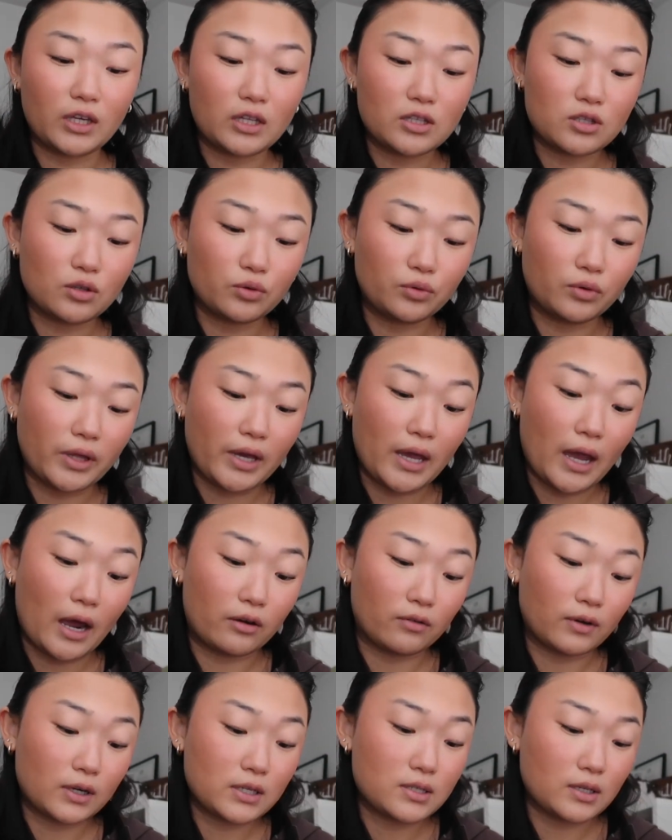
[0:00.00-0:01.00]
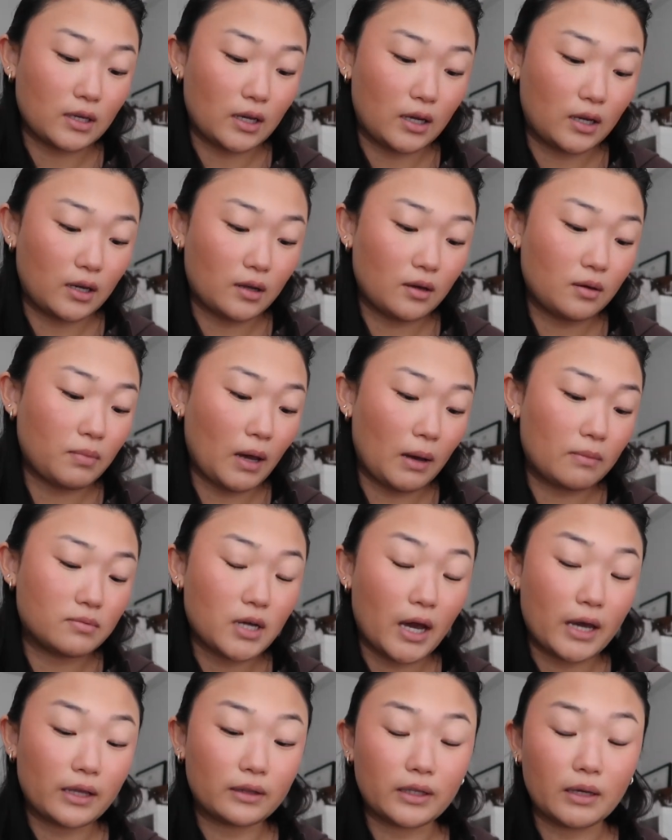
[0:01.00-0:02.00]
It's the Ole Henriksen
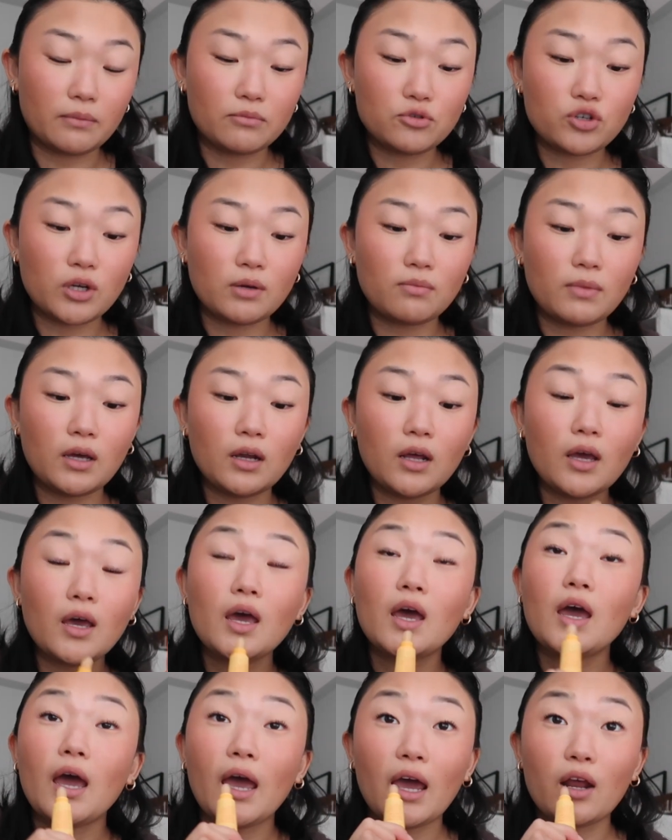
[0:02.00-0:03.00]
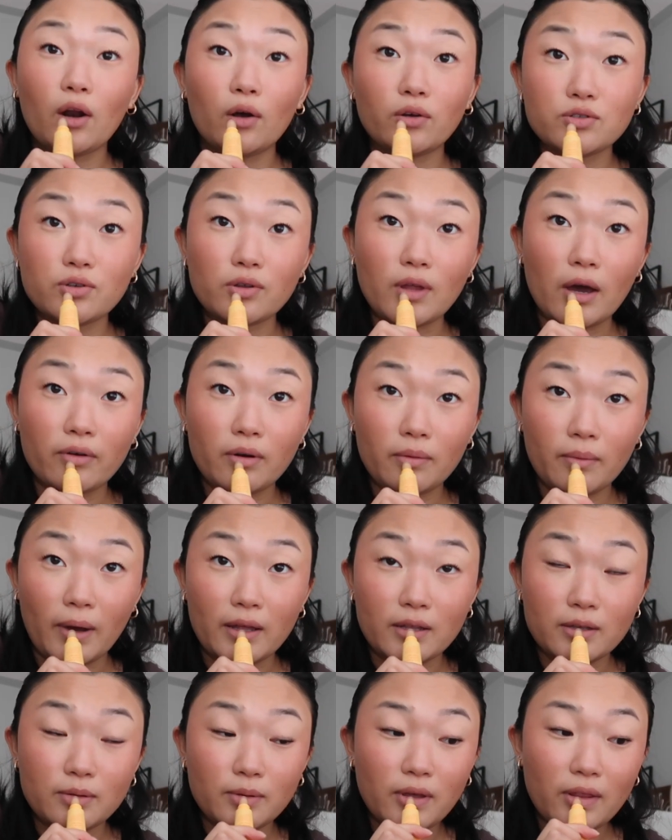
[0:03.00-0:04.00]
peptide lip treatment, and also that
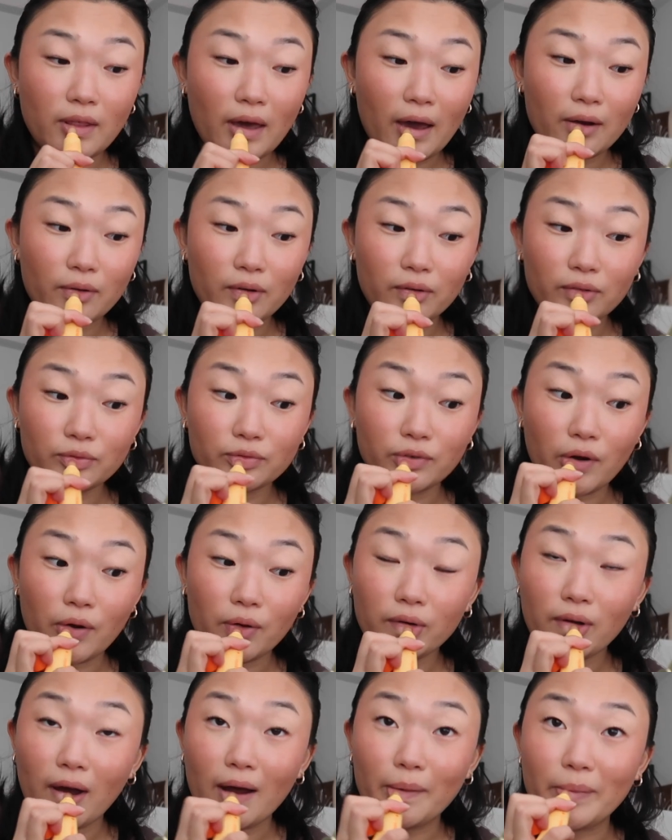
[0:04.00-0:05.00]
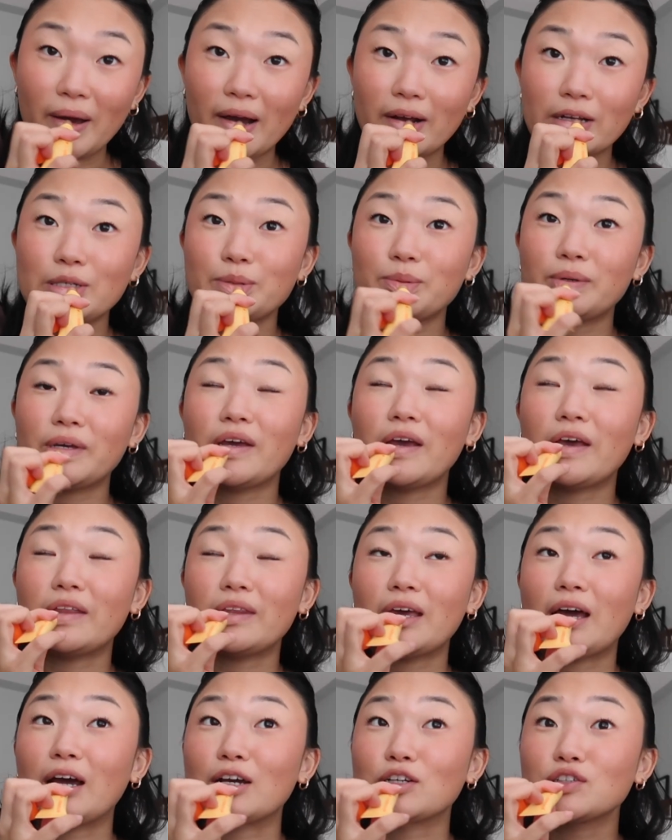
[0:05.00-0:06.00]
reminds me that Rode got back to me and
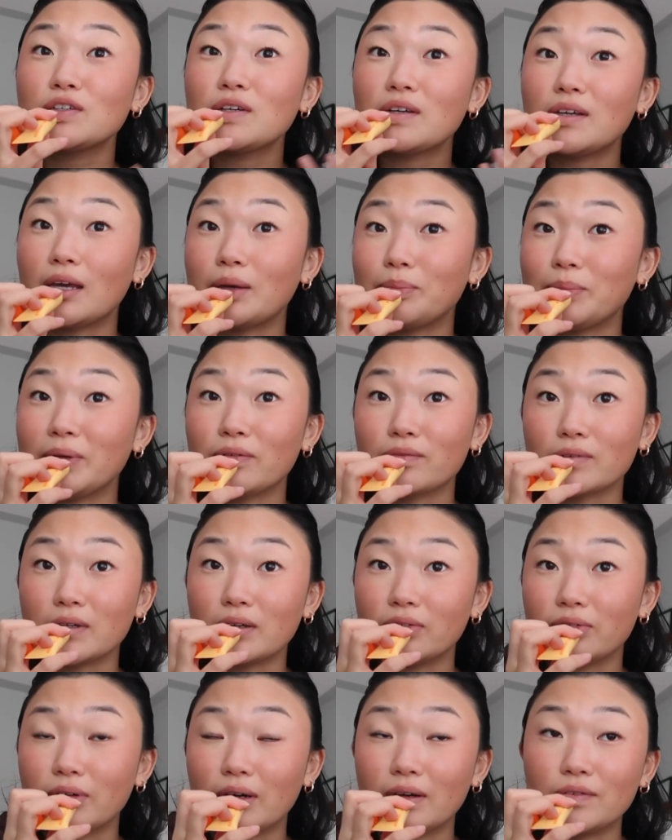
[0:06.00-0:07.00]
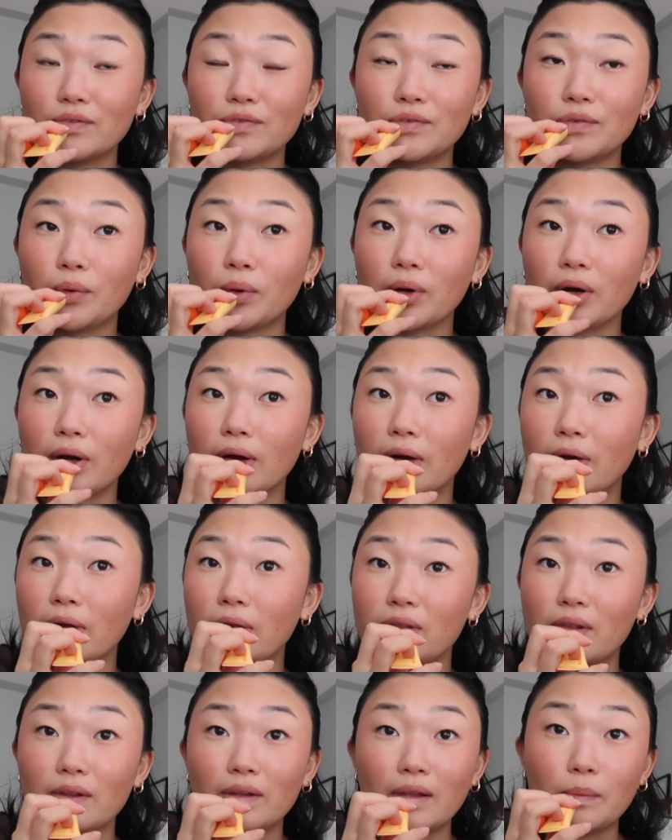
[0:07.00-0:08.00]
they actually gave me a refund for
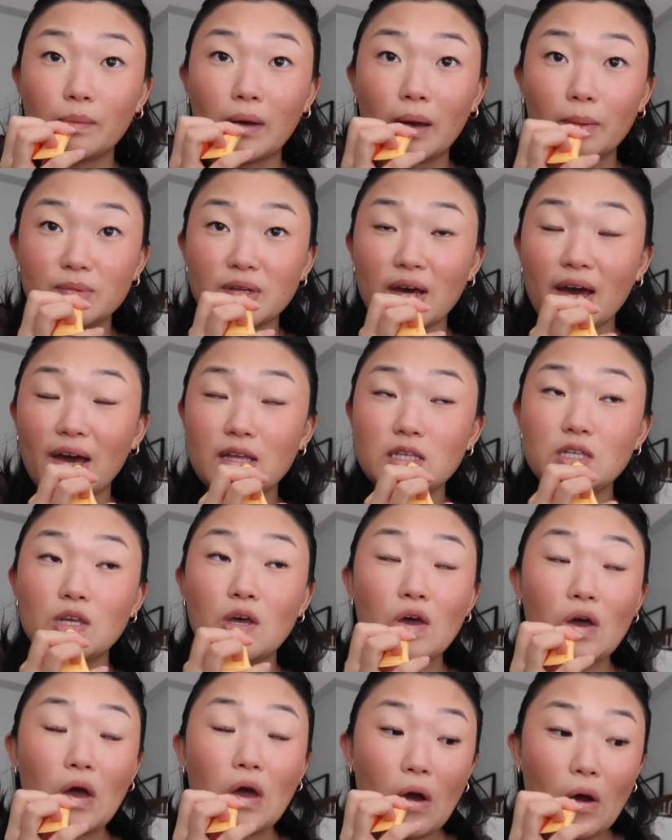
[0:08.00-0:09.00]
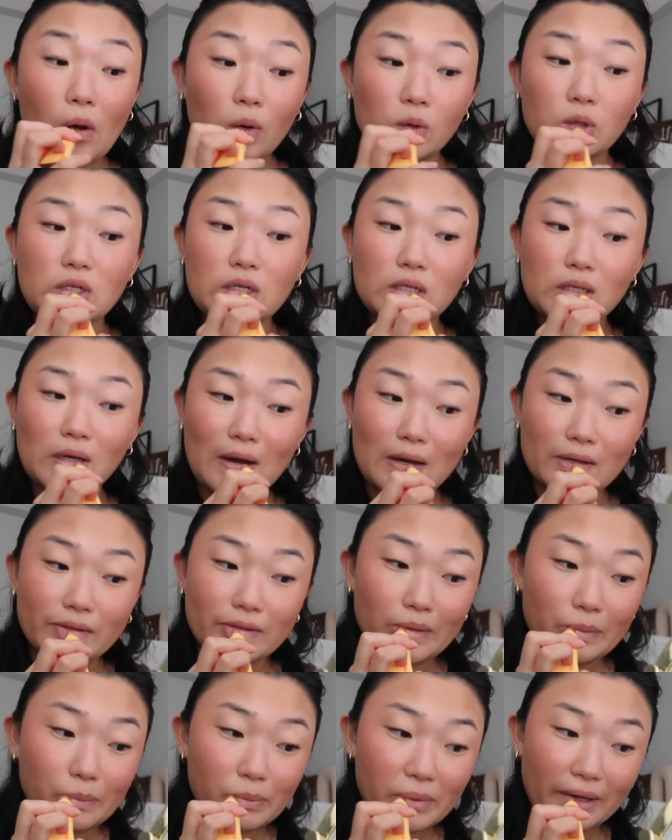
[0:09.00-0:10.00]
the lip peptides, which is
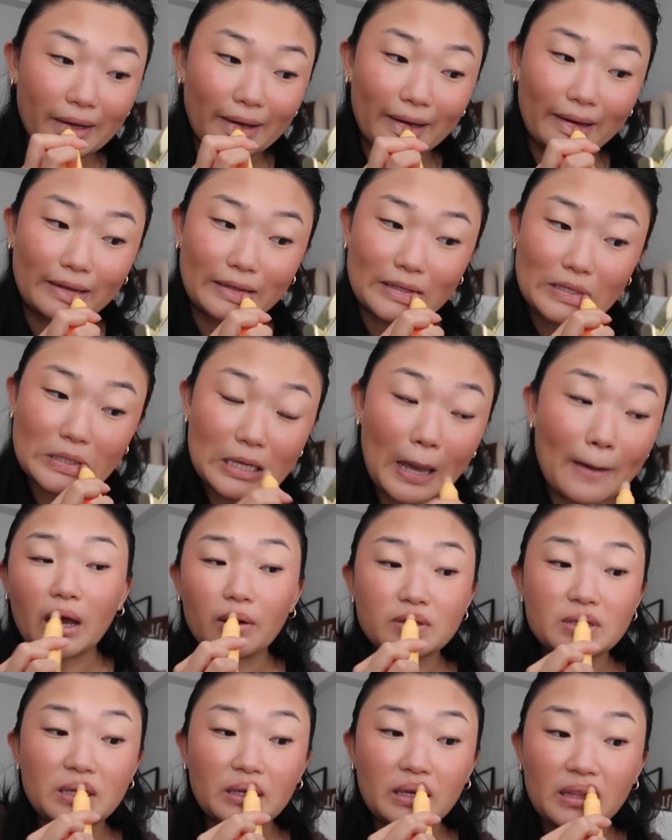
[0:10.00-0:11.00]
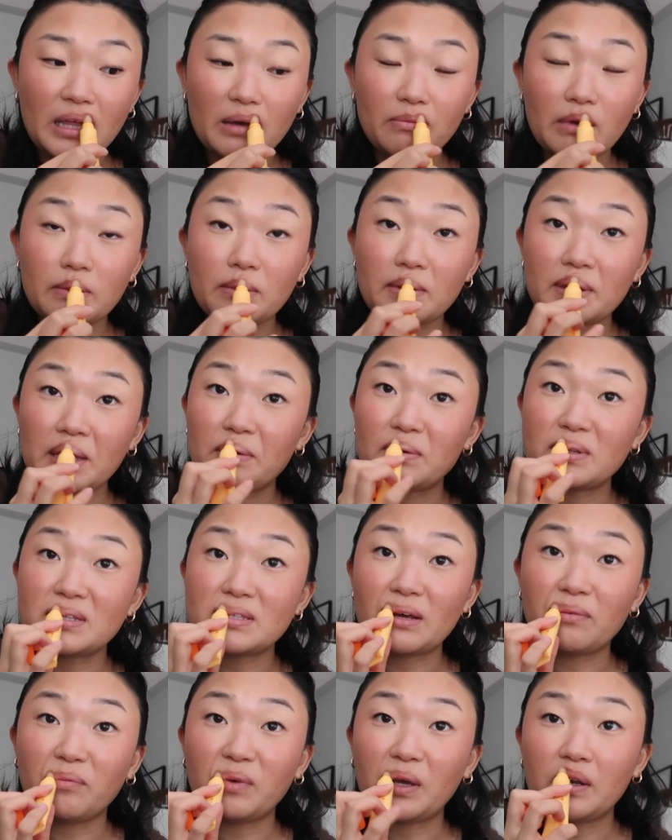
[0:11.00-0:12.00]
awesome because I was thinking that maybe they would
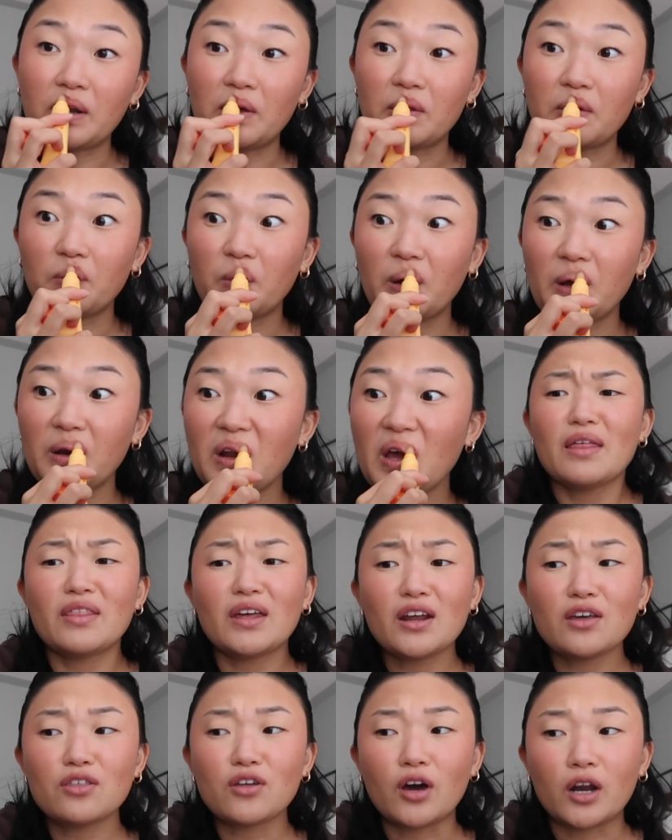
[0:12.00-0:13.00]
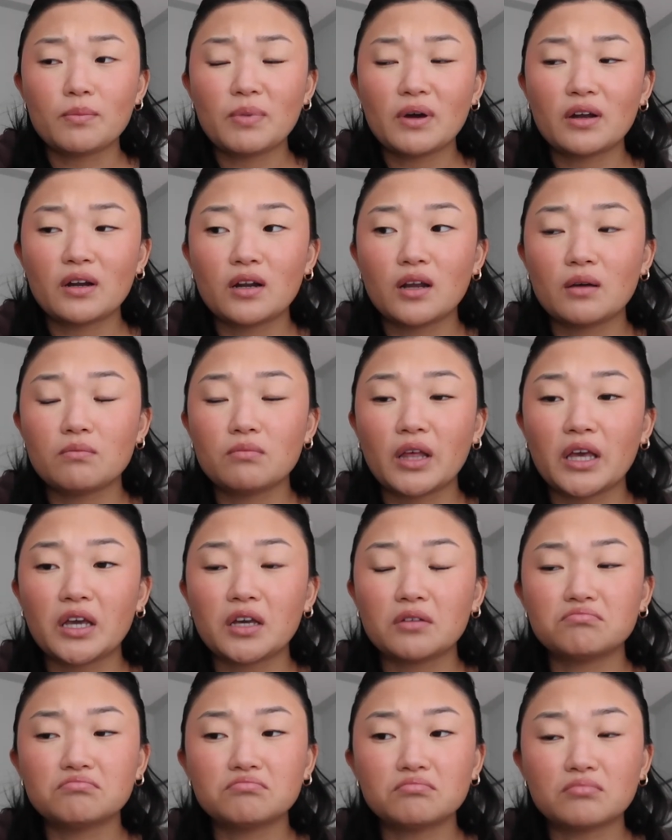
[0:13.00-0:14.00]
send me another one, and then I thought about it and I'm
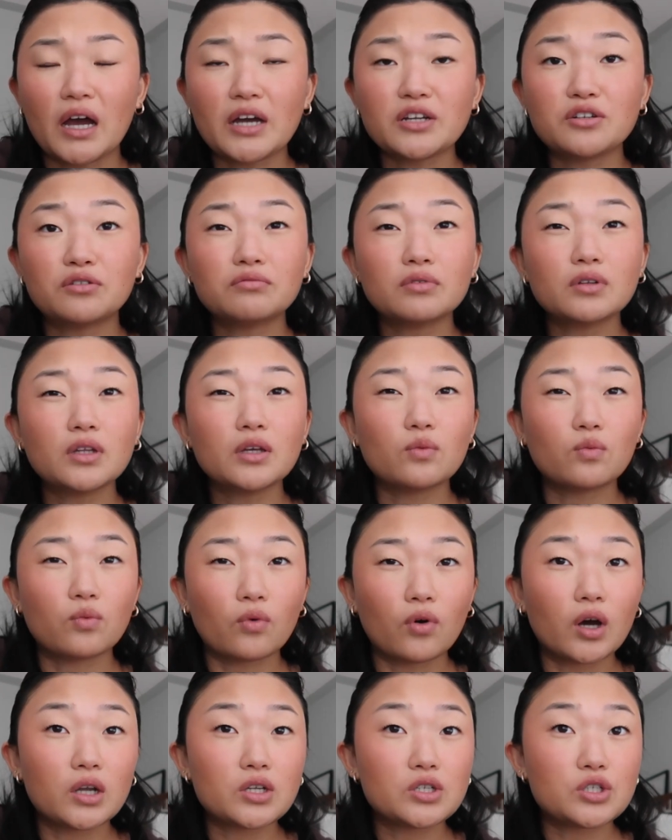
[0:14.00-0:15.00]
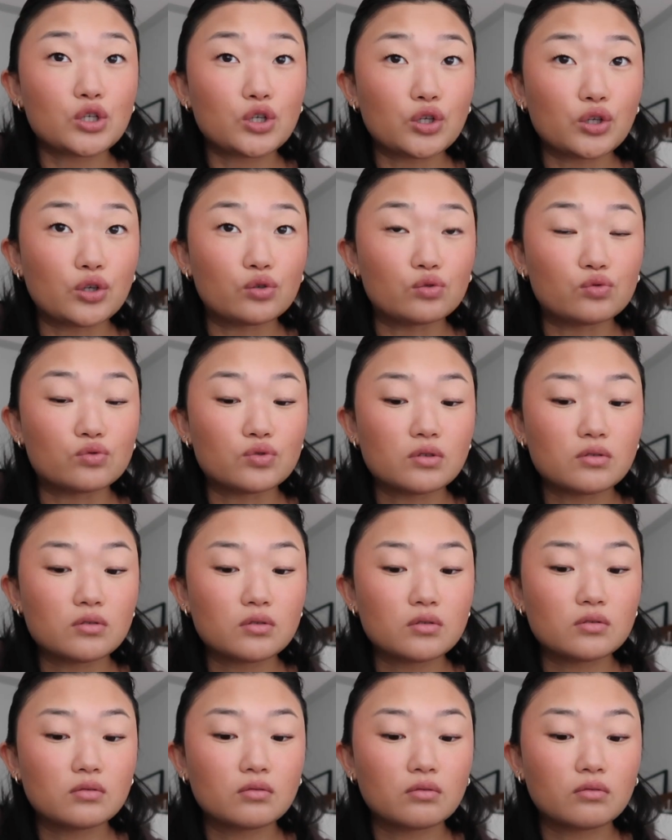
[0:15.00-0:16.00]
like, I don't really want to
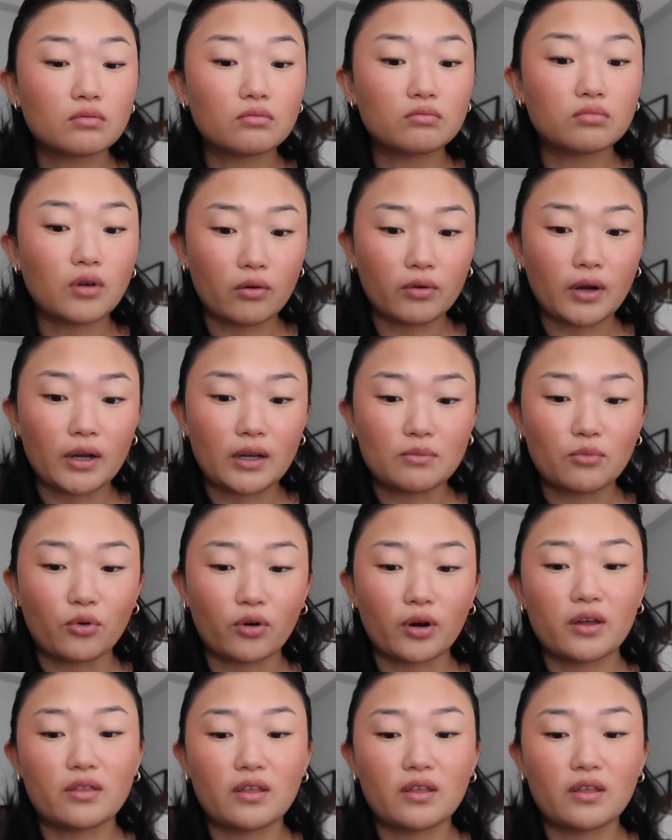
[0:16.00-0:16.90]
use Rode anymore.